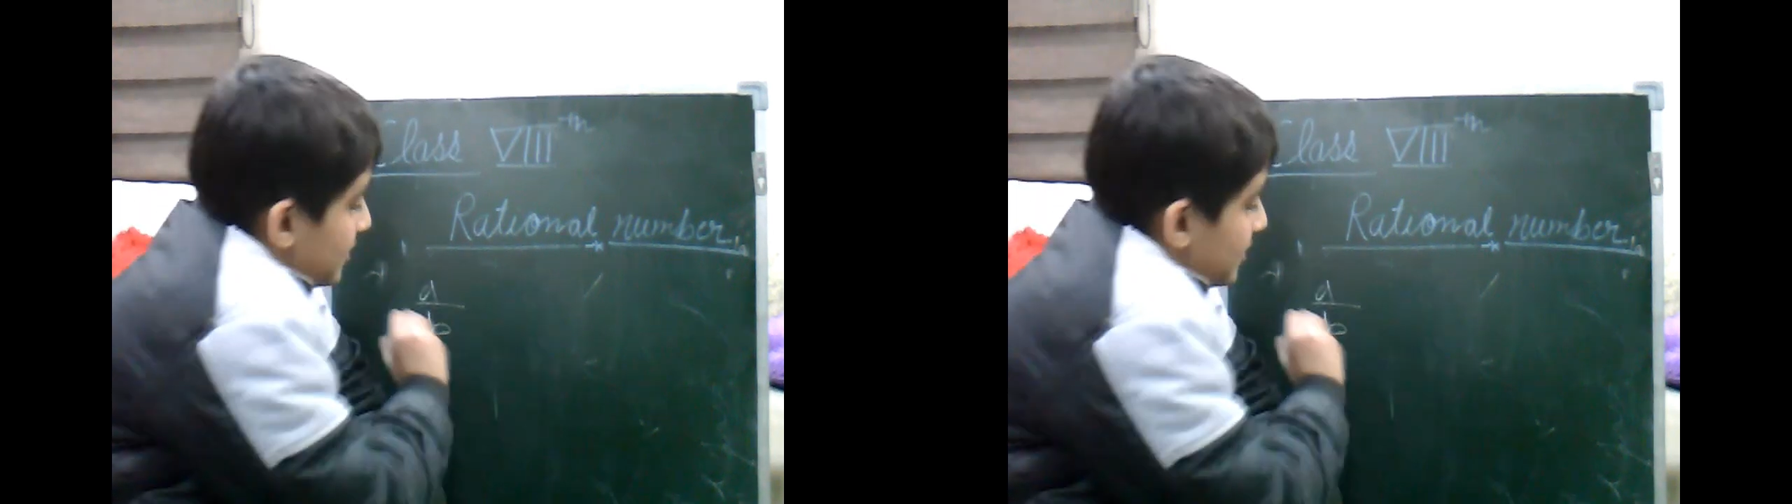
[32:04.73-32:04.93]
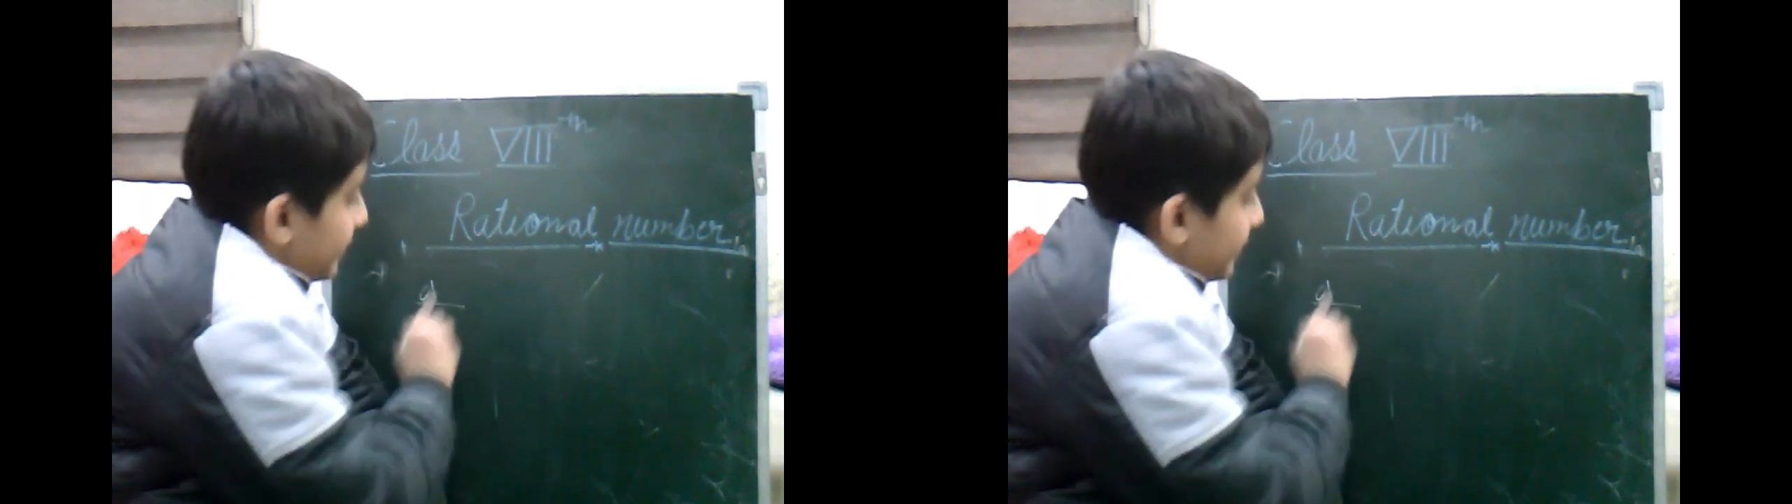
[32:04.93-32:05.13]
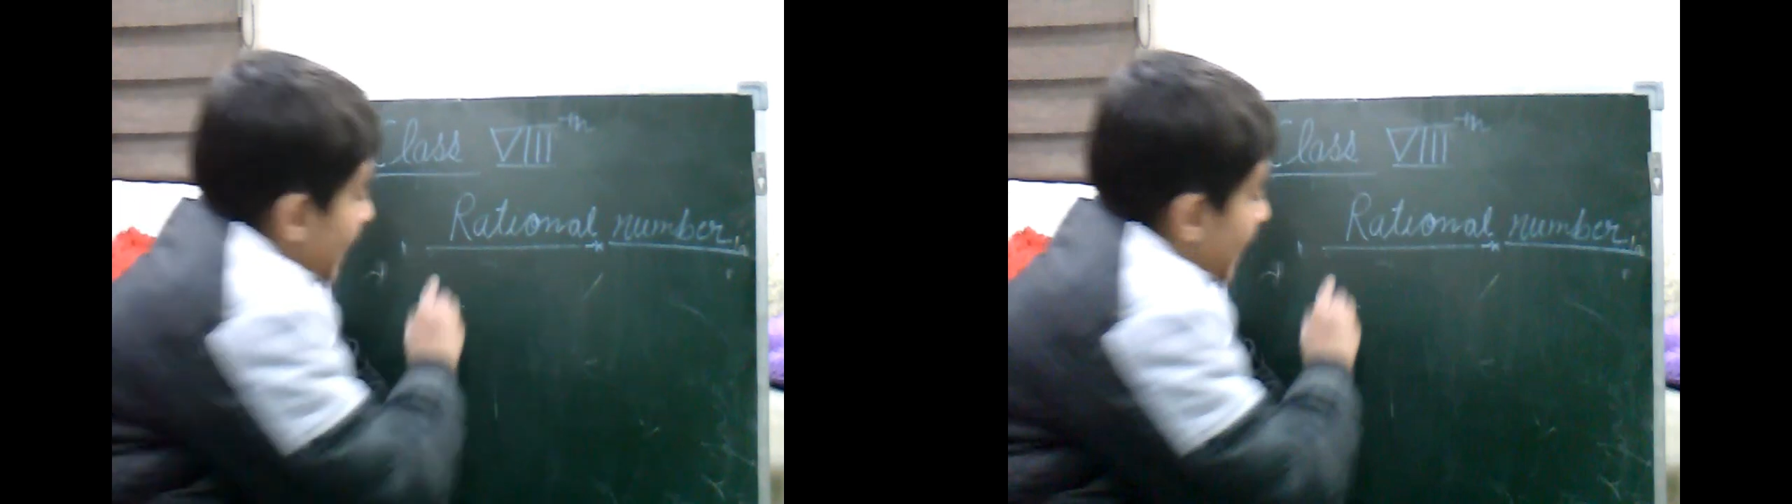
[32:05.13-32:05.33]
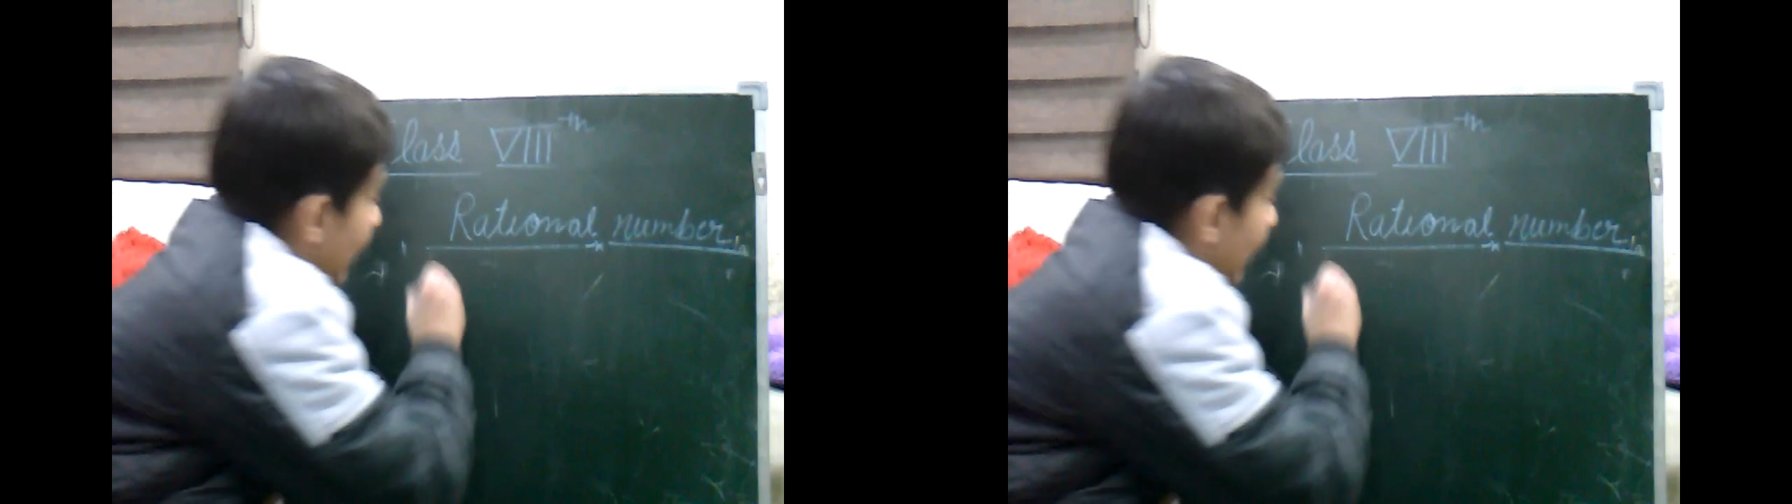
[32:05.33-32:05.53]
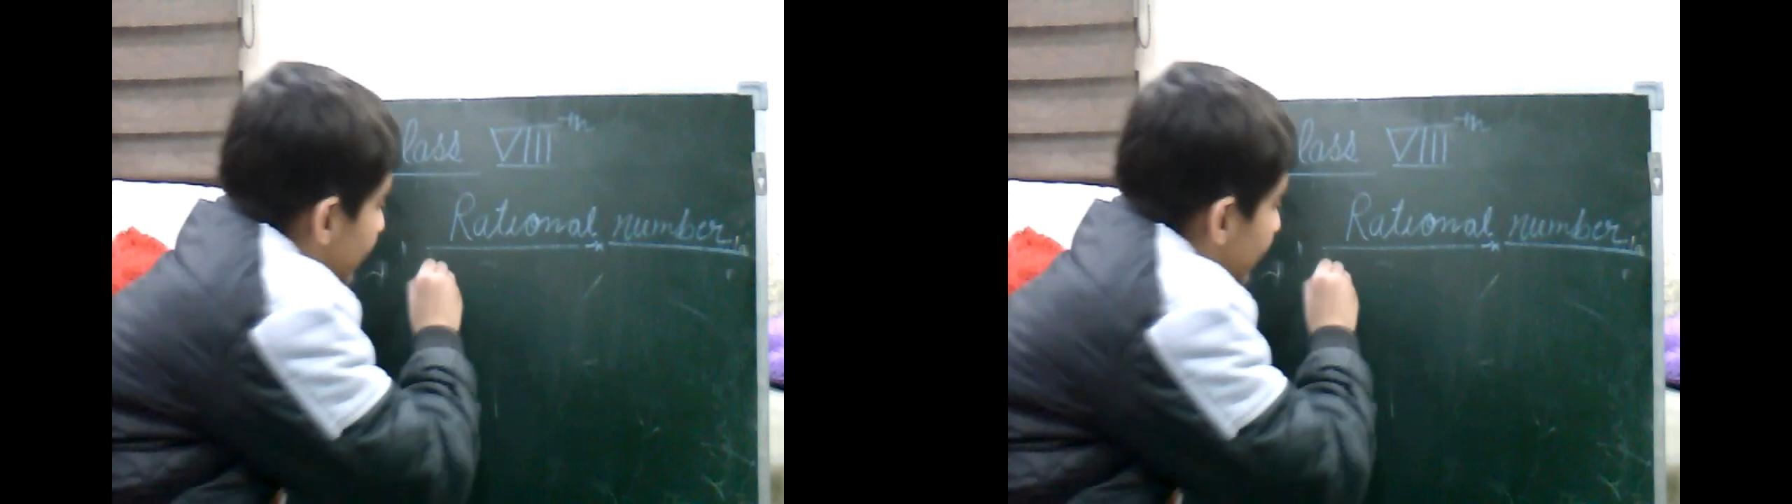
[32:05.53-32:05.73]
there
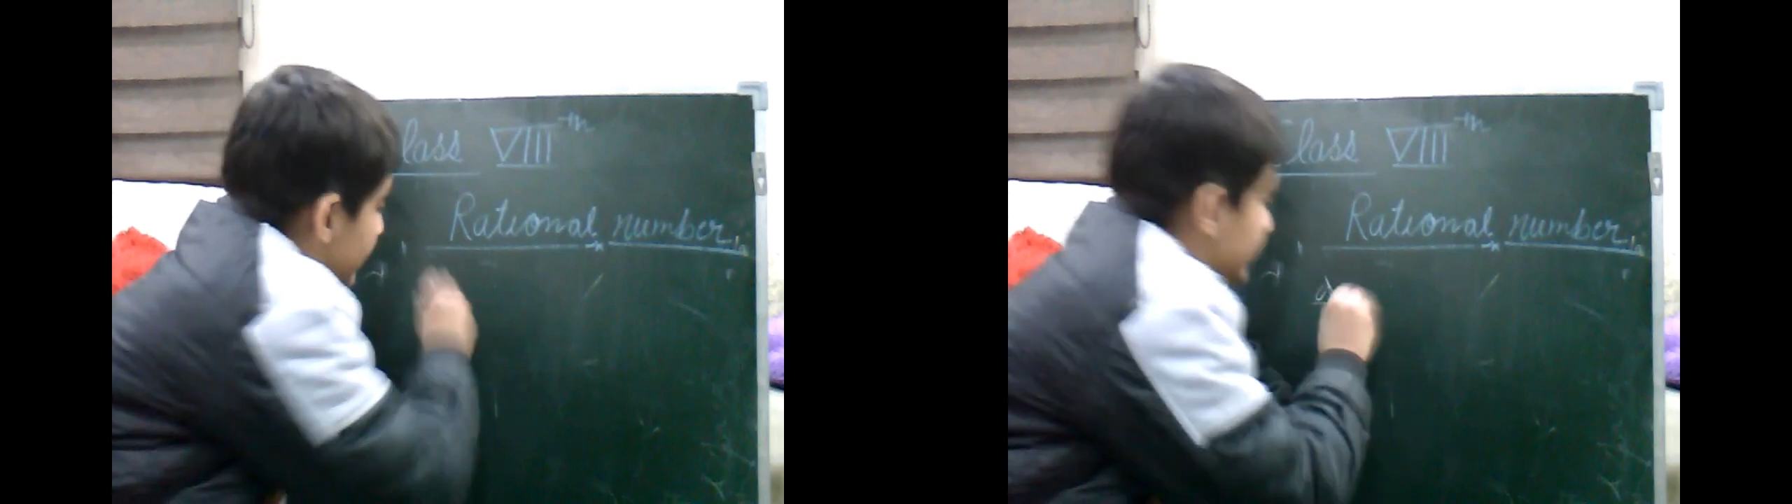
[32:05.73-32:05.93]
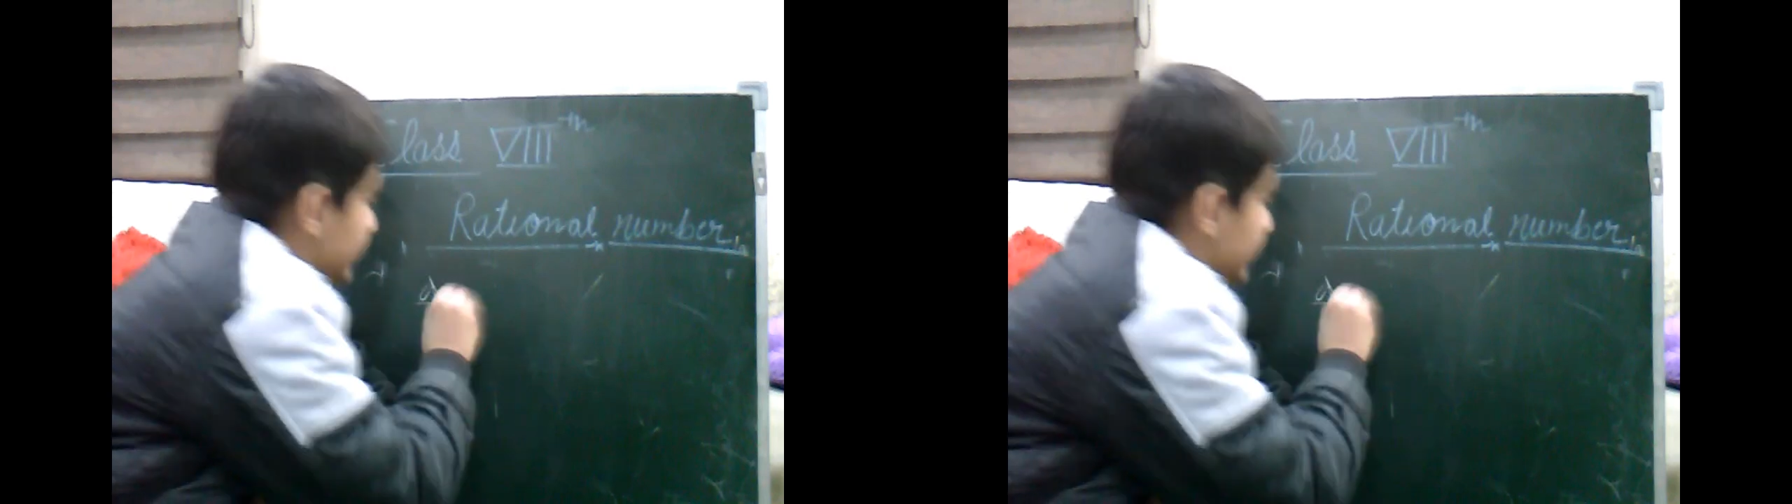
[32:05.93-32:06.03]
is